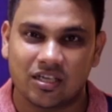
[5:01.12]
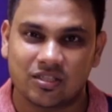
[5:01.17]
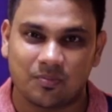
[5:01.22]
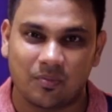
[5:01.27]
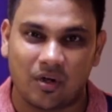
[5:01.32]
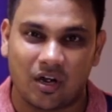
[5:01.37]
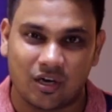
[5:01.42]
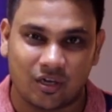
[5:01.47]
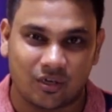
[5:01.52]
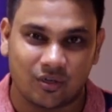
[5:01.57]

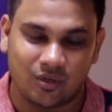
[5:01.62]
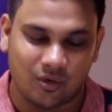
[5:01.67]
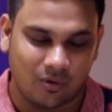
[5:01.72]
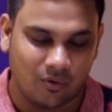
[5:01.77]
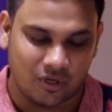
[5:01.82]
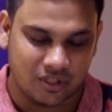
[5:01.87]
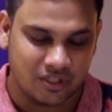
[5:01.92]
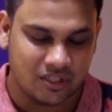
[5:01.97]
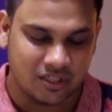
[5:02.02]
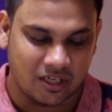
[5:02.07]
smart
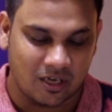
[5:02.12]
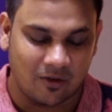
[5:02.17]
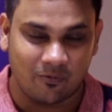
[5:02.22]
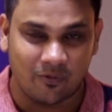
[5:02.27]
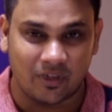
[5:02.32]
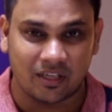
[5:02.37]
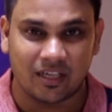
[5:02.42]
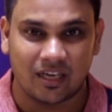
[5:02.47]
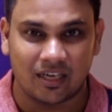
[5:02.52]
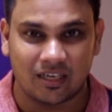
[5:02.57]
watches come
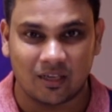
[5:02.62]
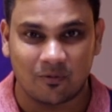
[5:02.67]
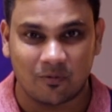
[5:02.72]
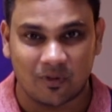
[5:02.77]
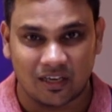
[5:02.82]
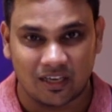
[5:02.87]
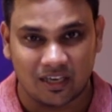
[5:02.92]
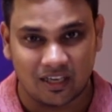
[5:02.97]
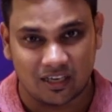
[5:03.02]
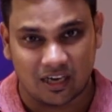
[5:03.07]
with, and
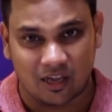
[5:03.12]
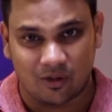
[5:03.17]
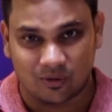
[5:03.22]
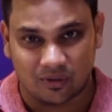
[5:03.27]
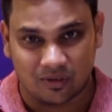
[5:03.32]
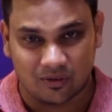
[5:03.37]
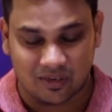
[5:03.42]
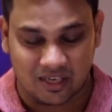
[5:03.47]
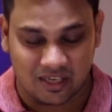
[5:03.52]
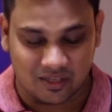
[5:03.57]
typically
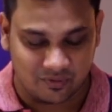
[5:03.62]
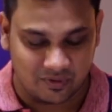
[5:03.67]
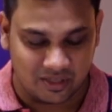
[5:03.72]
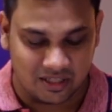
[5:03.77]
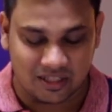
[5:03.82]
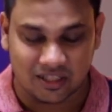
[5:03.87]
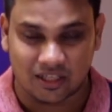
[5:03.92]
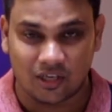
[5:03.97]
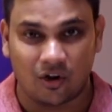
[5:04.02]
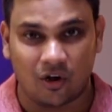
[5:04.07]
nowadays we
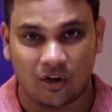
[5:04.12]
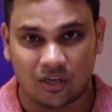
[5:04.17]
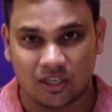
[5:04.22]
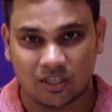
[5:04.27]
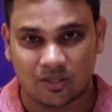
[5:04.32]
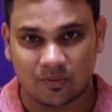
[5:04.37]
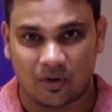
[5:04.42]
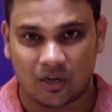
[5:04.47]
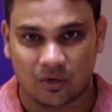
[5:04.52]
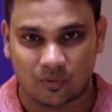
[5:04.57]
see all
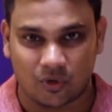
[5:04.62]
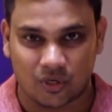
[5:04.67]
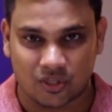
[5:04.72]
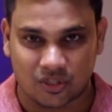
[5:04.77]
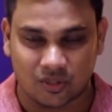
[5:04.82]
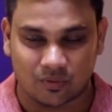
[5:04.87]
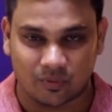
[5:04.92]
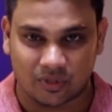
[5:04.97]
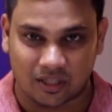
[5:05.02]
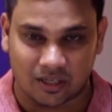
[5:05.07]
the
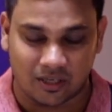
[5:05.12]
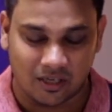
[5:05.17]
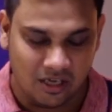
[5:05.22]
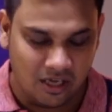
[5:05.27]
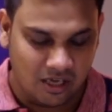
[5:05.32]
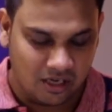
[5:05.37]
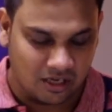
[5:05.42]
smartwatches with a